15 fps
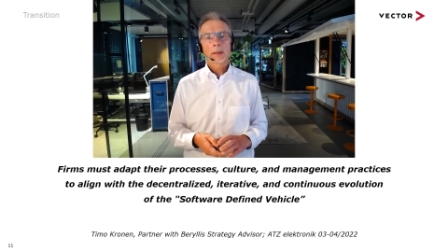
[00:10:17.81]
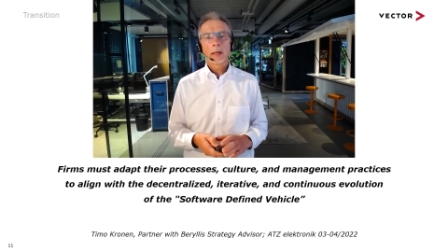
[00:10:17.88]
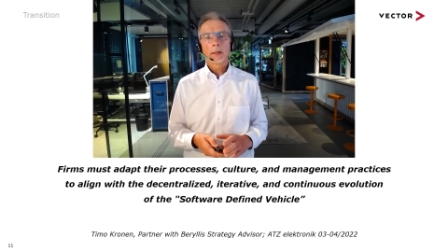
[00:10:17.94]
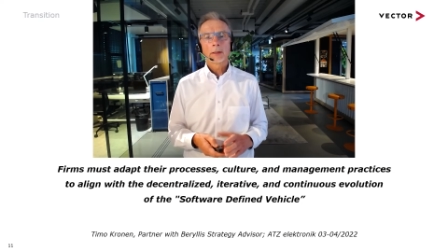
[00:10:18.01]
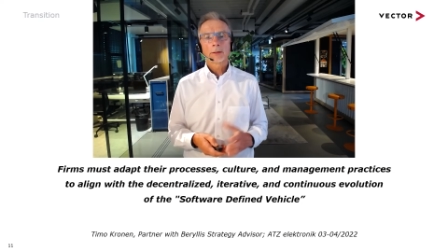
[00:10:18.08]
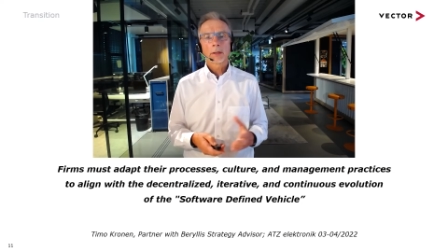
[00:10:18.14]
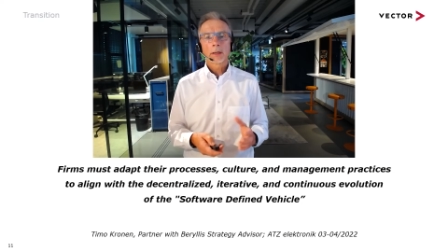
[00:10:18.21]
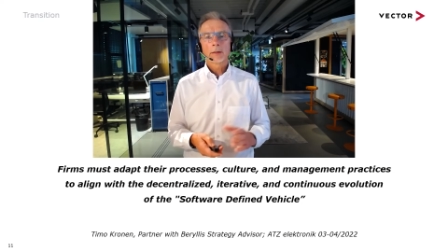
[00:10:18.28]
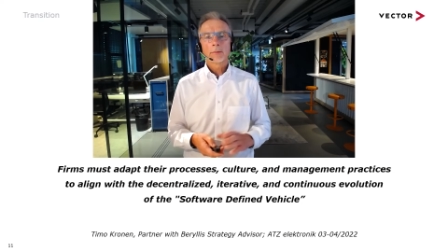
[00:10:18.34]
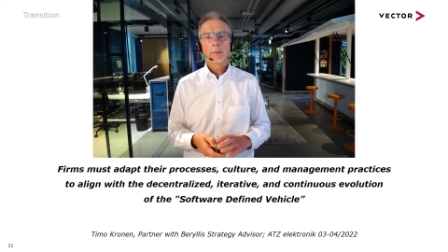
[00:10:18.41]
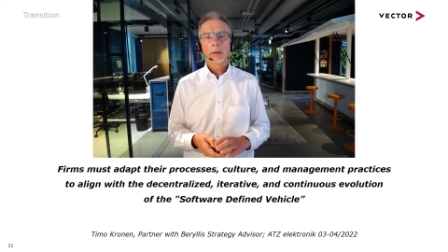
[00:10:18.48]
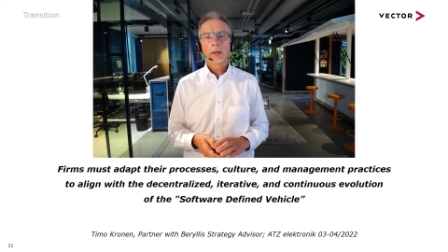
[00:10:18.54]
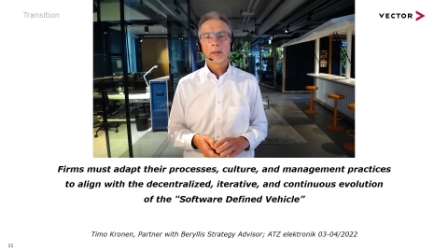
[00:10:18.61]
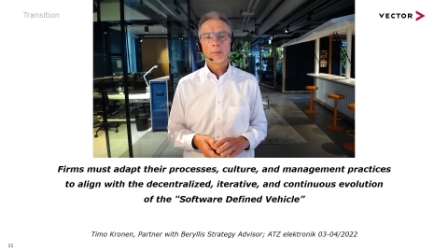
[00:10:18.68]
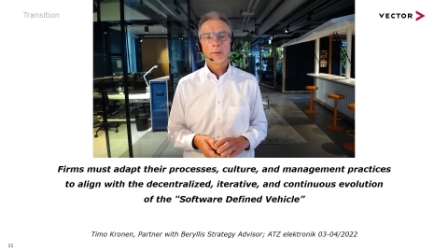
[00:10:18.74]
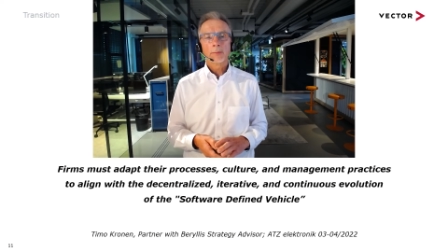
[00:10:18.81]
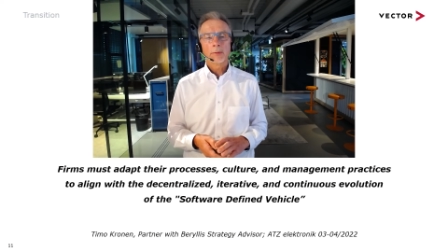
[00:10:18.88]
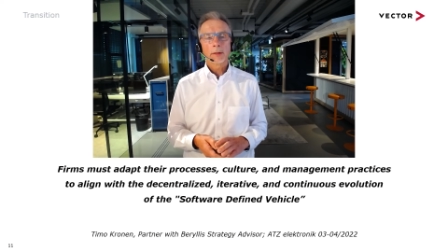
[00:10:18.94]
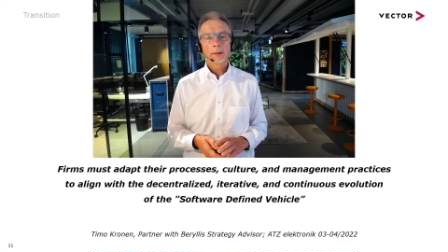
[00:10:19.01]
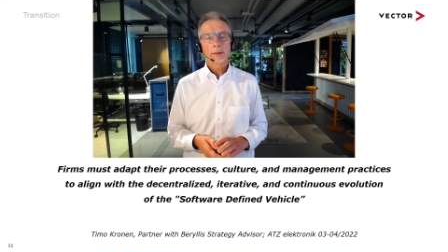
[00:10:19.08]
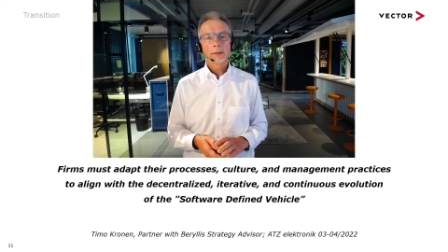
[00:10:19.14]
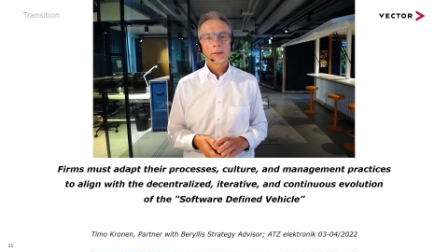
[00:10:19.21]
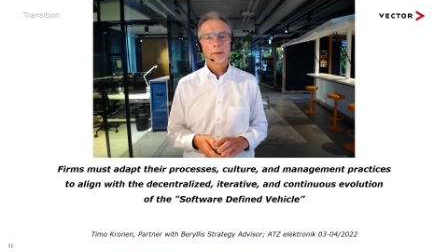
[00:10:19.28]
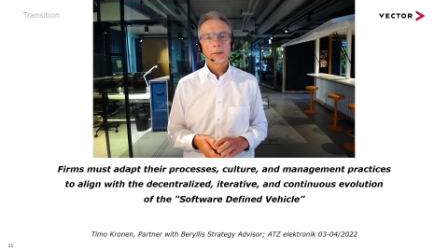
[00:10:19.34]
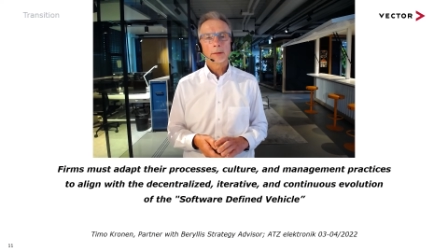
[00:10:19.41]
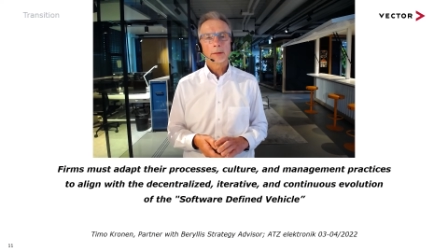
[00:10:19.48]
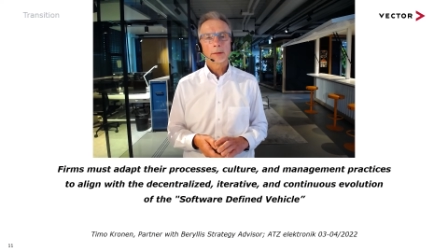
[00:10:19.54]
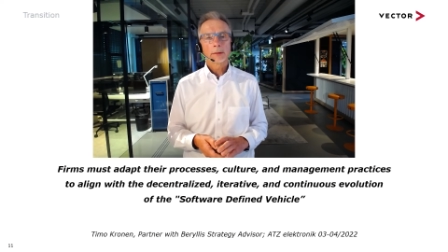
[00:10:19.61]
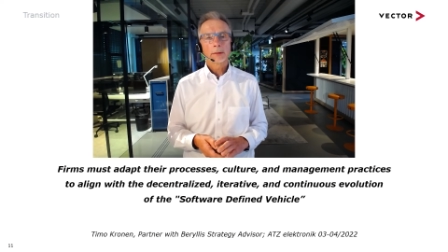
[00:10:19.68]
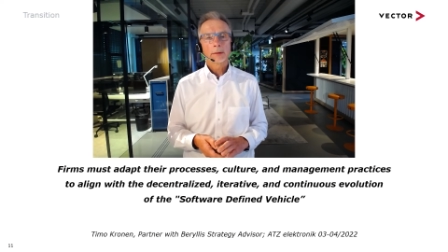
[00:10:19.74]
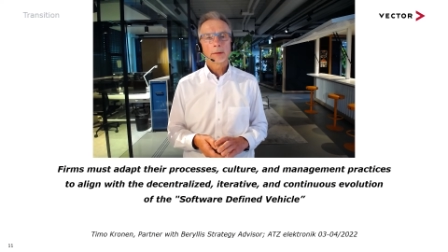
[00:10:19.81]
culture, and management practices.